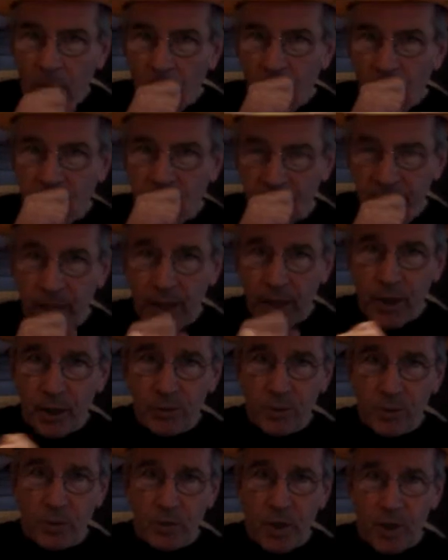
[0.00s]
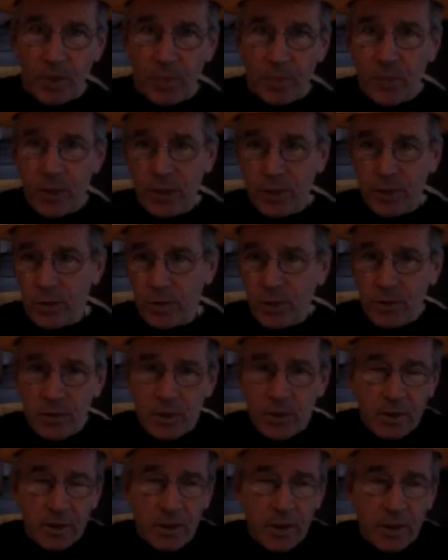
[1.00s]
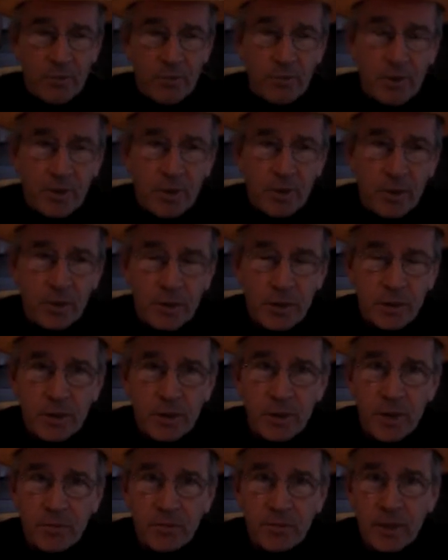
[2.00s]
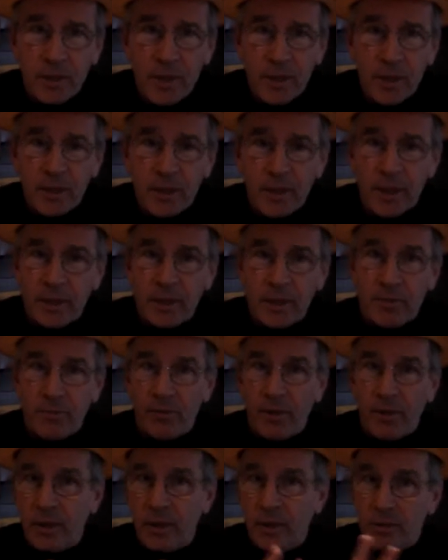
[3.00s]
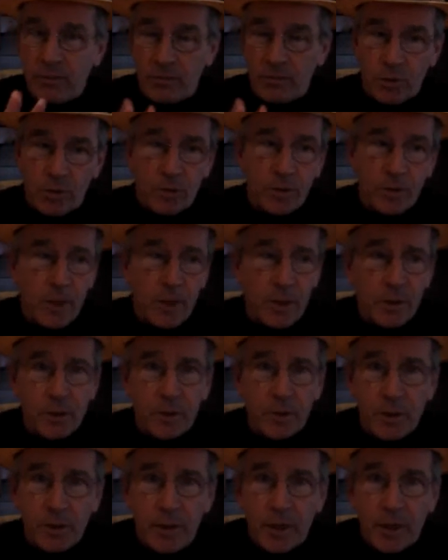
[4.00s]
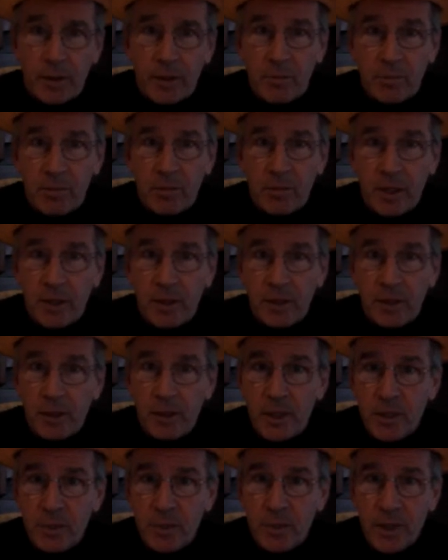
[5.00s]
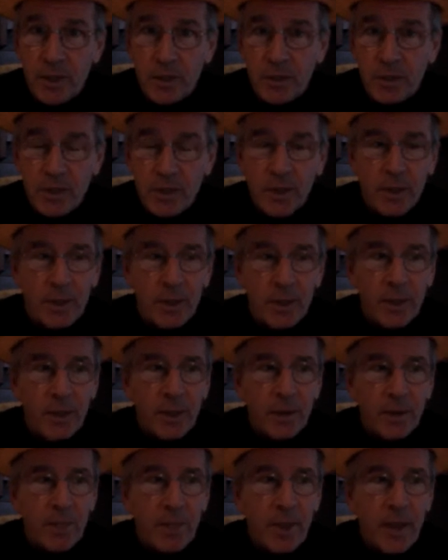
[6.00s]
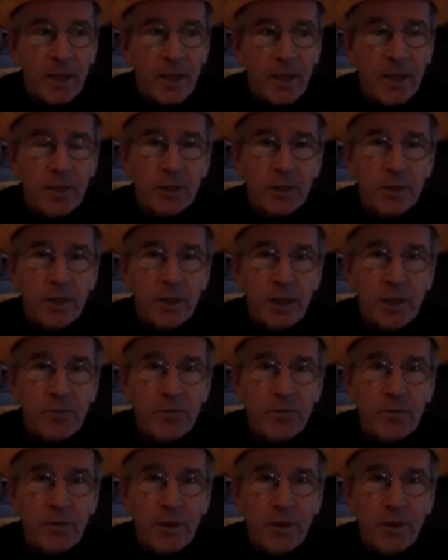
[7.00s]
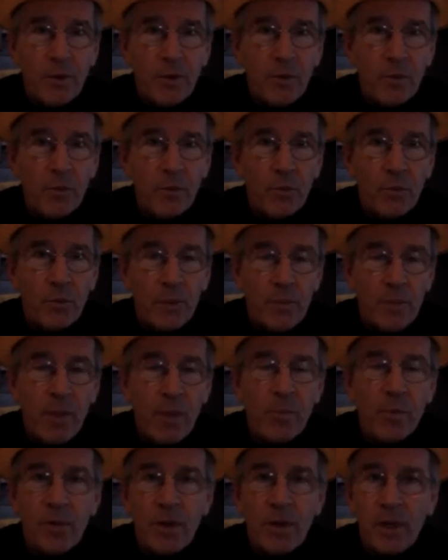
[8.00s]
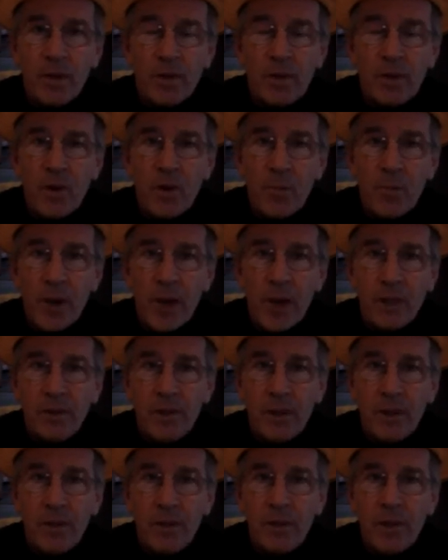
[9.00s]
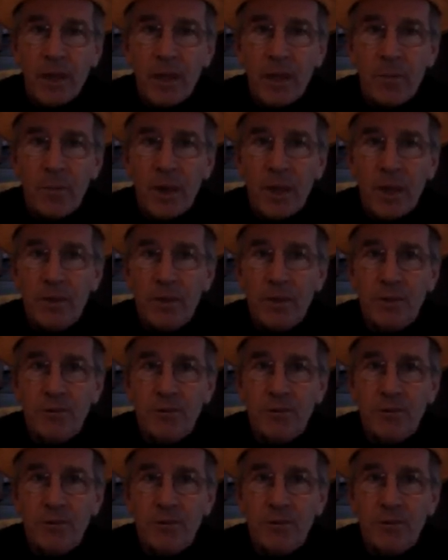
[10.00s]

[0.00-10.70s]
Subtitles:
They go through all the pictures and photos and stuff that they collect. They find two kids look like likely suspects. And then instead of remembering or going back to their database